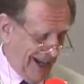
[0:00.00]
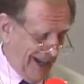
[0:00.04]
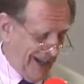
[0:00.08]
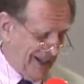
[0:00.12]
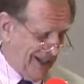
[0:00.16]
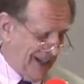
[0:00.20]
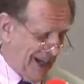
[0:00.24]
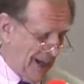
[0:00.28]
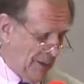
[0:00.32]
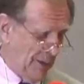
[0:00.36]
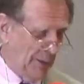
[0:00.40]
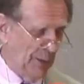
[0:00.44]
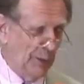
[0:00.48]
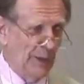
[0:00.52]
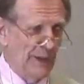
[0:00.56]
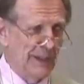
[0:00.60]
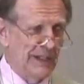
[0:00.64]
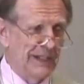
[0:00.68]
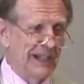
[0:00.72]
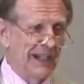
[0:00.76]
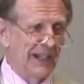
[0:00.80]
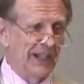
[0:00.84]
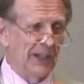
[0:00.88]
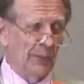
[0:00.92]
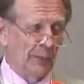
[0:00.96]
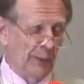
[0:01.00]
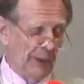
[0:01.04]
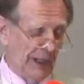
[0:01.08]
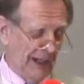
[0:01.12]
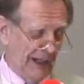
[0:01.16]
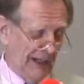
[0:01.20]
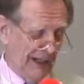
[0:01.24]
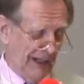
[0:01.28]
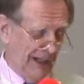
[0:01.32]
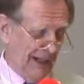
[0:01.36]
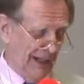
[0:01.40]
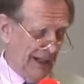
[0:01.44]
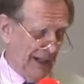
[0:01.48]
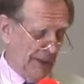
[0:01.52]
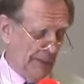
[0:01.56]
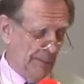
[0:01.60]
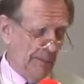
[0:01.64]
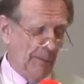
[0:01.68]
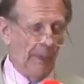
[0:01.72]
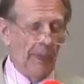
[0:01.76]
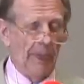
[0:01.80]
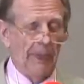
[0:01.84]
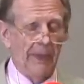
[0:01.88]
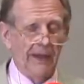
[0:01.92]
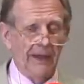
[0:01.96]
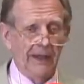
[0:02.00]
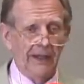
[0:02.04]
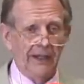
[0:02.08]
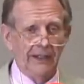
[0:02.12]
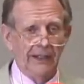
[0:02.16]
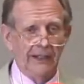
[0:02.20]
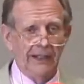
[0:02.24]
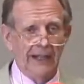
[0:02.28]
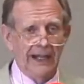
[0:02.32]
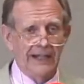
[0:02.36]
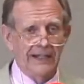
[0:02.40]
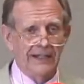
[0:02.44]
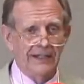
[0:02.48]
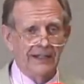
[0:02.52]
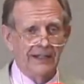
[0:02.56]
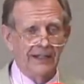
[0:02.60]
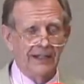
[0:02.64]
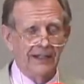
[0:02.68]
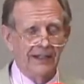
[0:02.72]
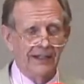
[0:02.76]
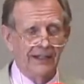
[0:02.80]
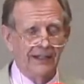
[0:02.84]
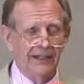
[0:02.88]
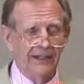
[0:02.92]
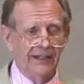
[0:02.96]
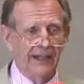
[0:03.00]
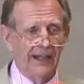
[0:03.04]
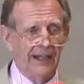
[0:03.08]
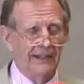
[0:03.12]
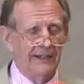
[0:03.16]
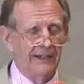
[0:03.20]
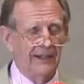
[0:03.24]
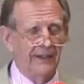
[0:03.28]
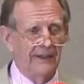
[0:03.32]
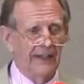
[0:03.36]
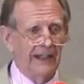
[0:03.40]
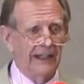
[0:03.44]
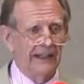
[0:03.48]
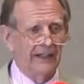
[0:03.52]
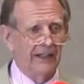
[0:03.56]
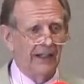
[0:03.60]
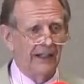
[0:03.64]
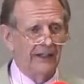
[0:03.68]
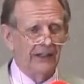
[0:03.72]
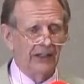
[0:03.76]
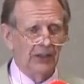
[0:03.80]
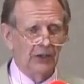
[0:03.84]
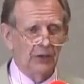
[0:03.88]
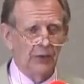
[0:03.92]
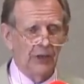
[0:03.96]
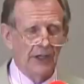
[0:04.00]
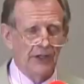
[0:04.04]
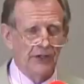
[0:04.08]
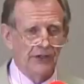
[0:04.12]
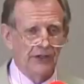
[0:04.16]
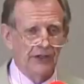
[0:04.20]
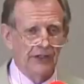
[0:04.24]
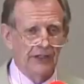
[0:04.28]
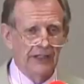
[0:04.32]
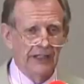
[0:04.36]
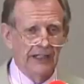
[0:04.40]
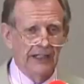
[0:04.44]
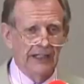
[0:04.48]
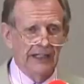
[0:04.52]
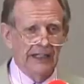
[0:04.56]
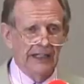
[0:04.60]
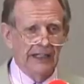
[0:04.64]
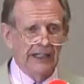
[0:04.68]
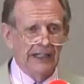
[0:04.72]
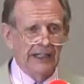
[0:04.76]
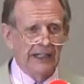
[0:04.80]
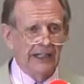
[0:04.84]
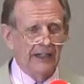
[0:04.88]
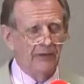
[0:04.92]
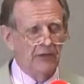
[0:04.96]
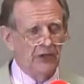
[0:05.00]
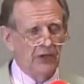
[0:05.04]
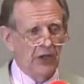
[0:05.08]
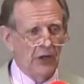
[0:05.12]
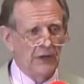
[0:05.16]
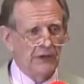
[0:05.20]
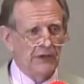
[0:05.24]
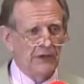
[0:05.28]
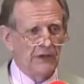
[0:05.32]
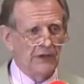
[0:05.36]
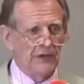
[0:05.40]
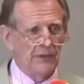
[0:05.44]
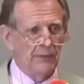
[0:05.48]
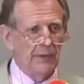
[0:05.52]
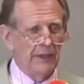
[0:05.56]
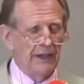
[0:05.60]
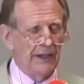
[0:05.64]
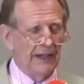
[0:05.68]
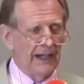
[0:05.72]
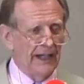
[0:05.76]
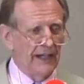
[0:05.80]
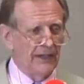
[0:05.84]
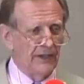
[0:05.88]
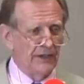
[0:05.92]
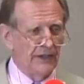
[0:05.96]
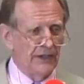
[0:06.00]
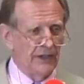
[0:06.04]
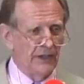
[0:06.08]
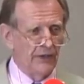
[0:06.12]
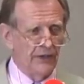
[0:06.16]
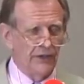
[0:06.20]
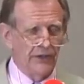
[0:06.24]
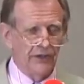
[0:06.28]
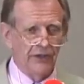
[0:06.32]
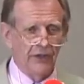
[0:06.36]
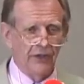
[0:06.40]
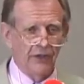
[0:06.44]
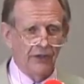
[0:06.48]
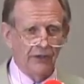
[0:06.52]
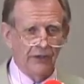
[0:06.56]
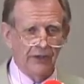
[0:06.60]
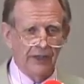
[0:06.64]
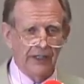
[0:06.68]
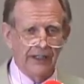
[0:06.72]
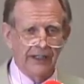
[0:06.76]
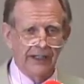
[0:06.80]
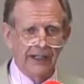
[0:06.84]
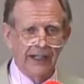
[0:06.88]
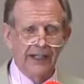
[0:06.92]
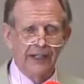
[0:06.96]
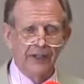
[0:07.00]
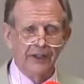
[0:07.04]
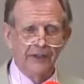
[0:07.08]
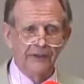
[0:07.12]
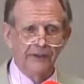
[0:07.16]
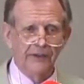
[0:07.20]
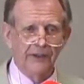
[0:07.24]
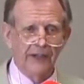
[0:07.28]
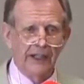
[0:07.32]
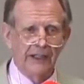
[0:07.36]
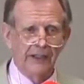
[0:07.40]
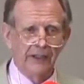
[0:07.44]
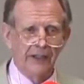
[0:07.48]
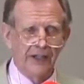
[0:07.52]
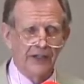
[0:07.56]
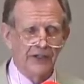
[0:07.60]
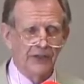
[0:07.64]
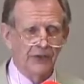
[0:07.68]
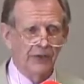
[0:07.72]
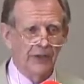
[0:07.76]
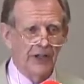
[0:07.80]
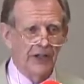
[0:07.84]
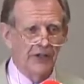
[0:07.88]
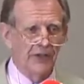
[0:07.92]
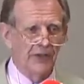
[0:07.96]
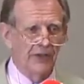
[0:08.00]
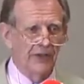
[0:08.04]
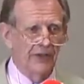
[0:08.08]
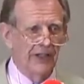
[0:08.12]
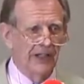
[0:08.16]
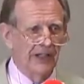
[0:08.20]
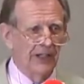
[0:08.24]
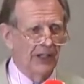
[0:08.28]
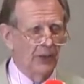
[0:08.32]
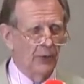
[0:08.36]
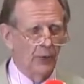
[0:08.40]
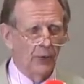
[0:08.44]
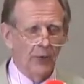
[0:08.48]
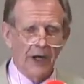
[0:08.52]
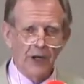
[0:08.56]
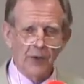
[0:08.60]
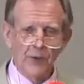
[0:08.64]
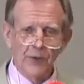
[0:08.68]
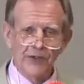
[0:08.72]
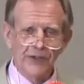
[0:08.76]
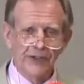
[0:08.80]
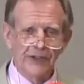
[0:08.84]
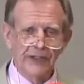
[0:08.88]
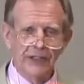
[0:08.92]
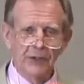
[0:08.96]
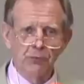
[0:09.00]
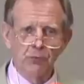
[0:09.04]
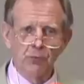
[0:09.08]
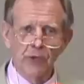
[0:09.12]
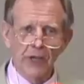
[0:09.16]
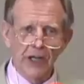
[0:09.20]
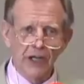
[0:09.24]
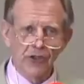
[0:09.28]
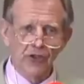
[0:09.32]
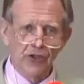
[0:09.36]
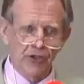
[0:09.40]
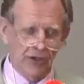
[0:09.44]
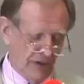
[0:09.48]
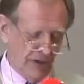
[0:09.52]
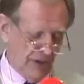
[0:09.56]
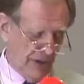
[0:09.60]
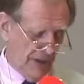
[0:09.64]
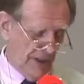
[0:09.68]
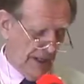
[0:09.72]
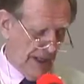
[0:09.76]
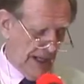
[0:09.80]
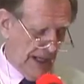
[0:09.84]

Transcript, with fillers: Someone was telling me um, last night that they'd got the question if Joseph Smith had a seerstone and he could find lost treasure, why wasn't he rich?